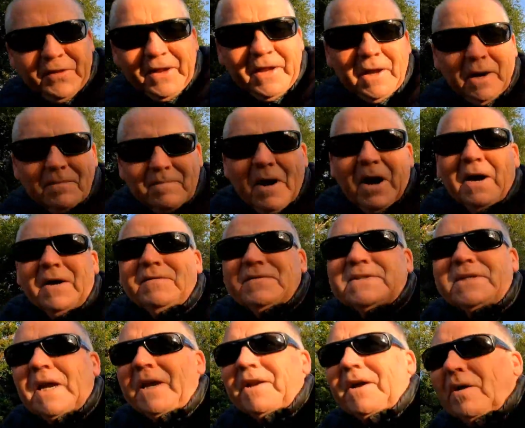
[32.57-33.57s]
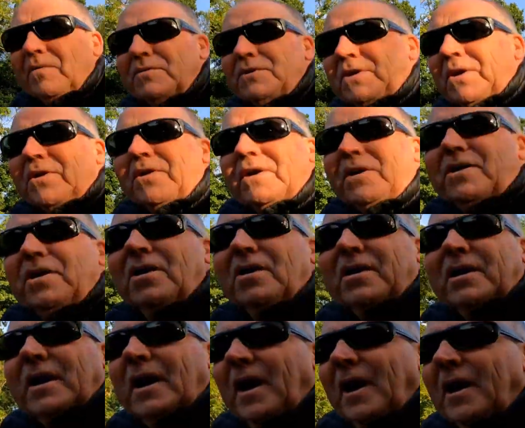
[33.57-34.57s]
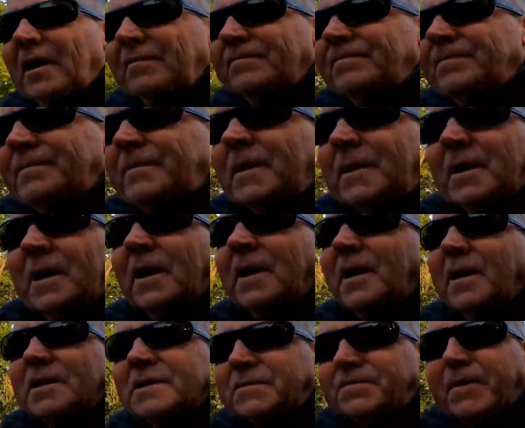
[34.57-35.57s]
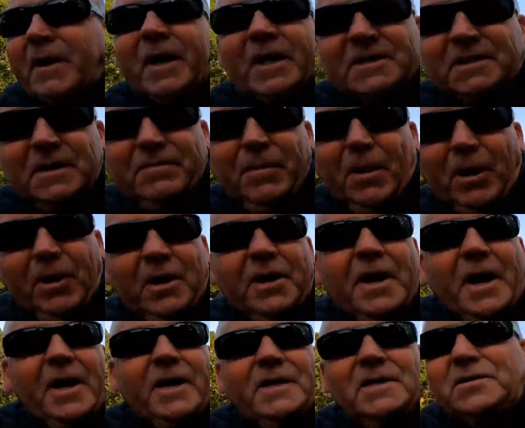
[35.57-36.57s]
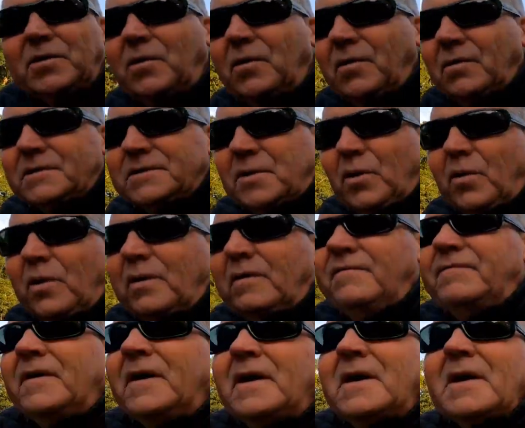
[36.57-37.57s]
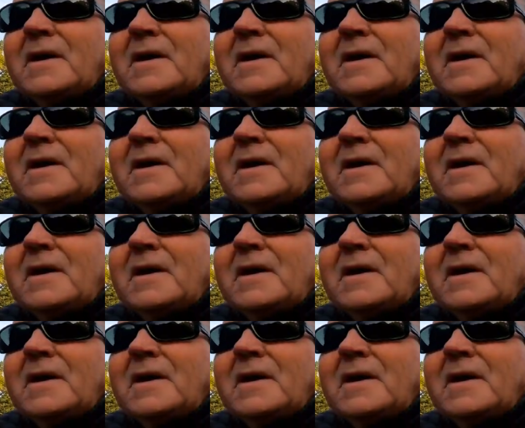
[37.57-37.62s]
think I might have said I was going to cook spaghetti bolognese, or sort of